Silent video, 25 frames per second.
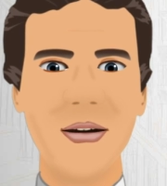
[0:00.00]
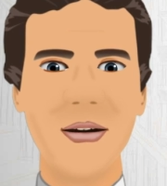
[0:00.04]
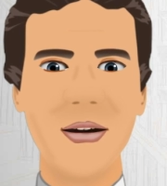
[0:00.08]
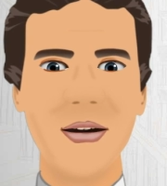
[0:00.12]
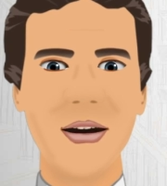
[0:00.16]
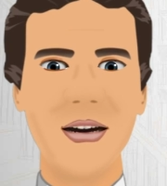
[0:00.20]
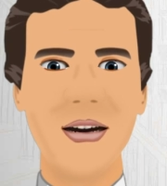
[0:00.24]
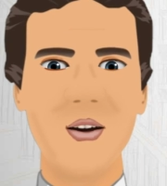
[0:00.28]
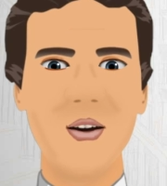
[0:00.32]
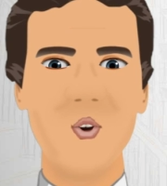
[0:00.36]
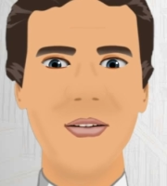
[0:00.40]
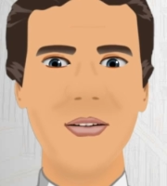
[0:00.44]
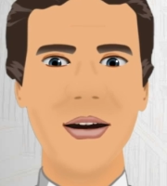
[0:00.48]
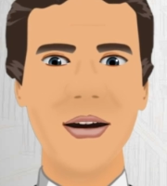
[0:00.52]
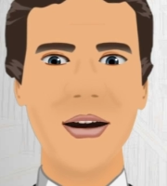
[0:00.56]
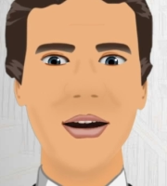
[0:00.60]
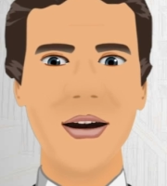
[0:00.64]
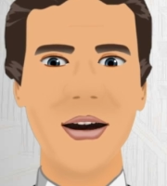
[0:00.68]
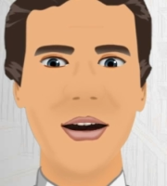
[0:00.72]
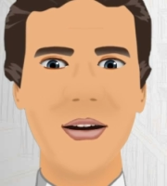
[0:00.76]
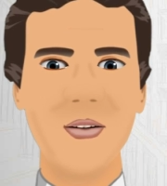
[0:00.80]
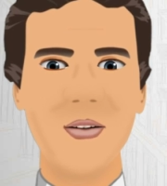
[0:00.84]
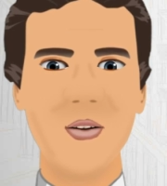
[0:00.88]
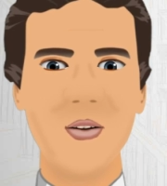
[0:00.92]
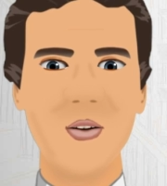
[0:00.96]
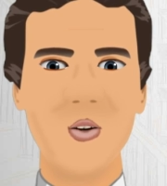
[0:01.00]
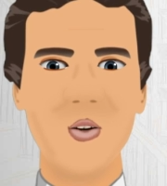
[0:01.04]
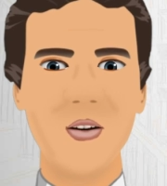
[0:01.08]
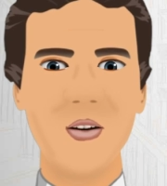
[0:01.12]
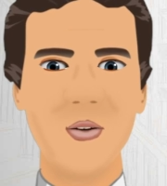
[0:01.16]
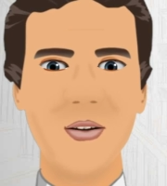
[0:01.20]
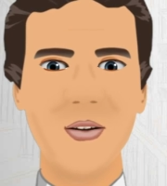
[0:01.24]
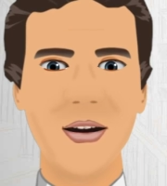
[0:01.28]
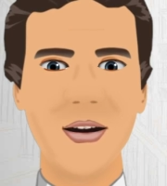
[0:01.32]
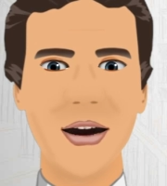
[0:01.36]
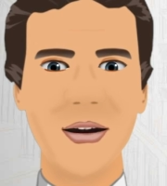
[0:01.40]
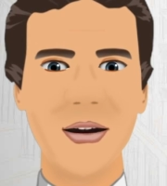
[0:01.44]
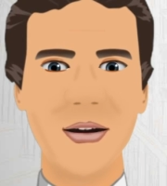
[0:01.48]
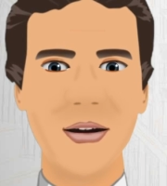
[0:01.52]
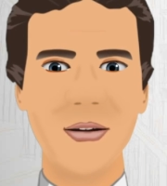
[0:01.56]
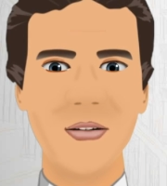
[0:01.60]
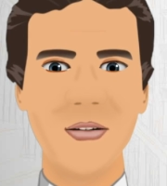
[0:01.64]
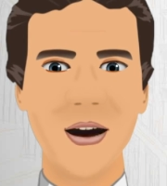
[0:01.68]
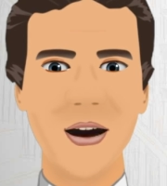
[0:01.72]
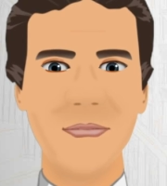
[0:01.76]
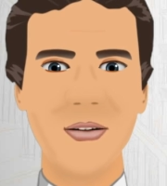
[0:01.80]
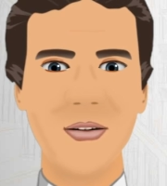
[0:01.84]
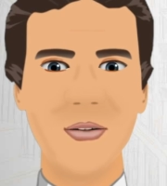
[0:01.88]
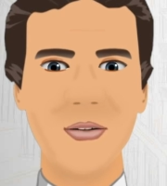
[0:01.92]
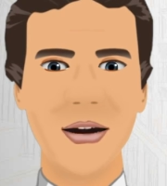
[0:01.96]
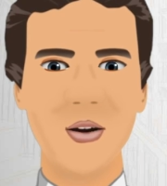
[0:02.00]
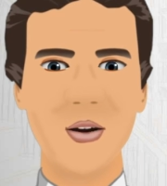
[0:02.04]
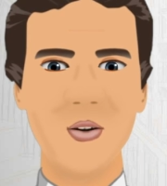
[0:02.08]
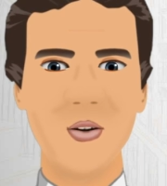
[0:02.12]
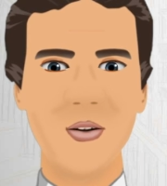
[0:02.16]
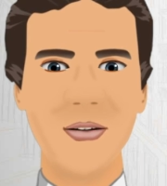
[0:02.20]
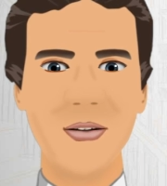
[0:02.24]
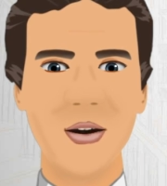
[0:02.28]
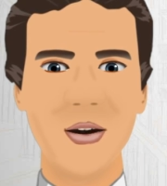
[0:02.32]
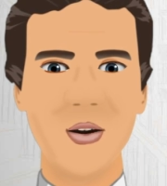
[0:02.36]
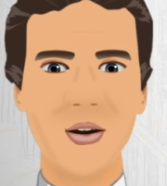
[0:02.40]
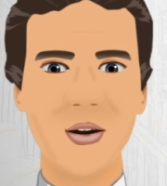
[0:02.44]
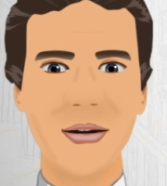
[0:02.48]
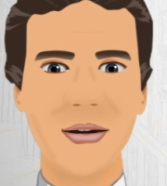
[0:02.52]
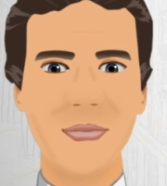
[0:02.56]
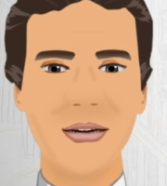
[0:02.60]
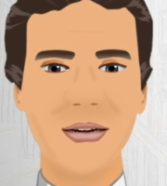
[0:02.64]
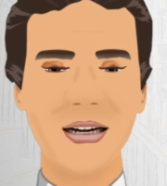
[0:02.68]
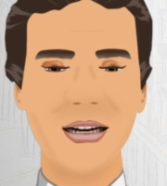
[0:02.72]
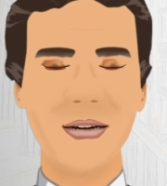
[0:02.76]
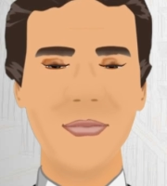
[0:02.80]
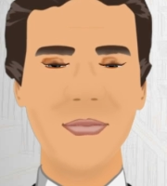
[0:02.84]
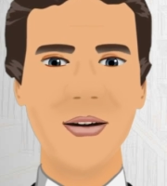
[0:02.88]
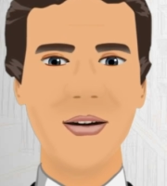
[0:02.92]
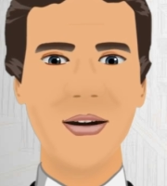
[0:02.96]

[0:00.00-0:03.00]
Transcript: The city is host to many public institutions